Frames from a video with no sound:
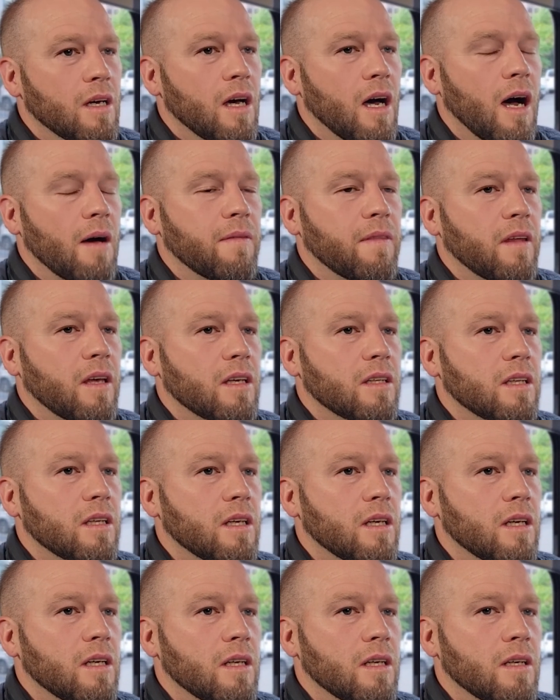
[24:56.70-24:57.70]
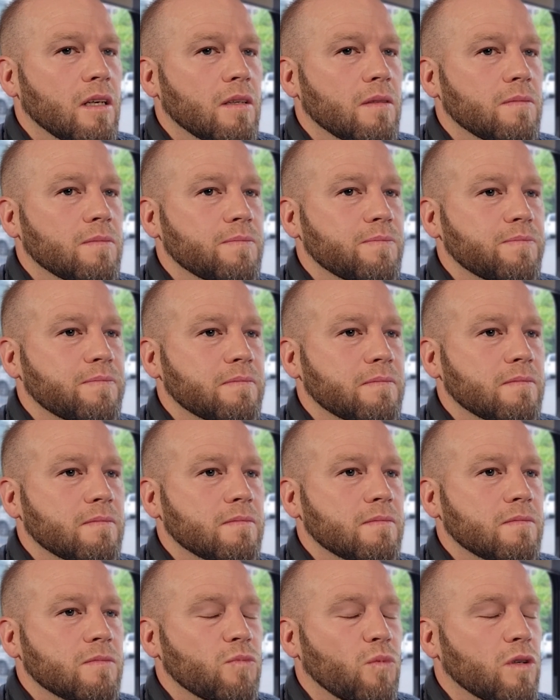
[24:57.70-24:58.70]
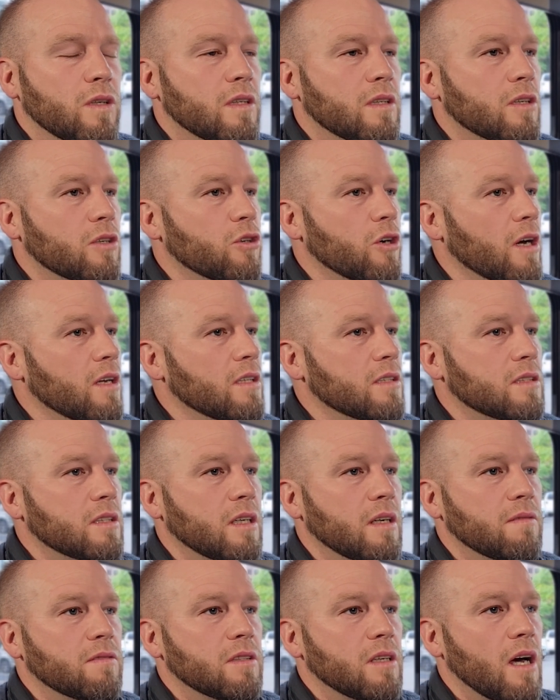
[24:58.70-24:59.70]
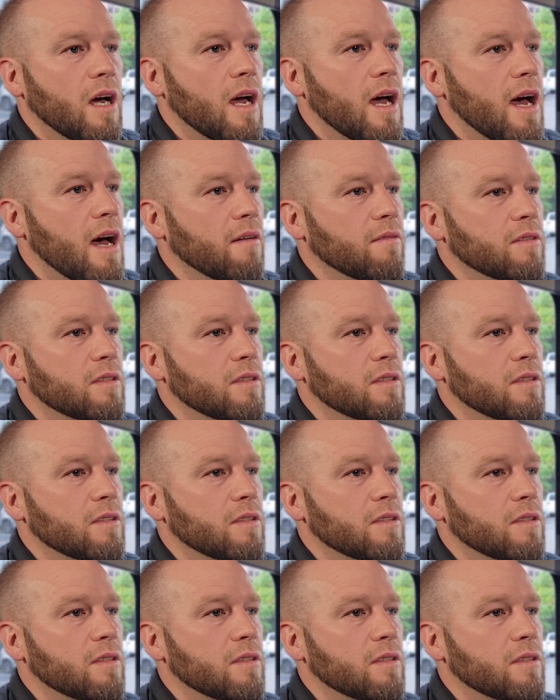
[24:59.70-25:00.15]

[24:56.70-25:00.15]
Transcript: I think that one of the greatest gifts I have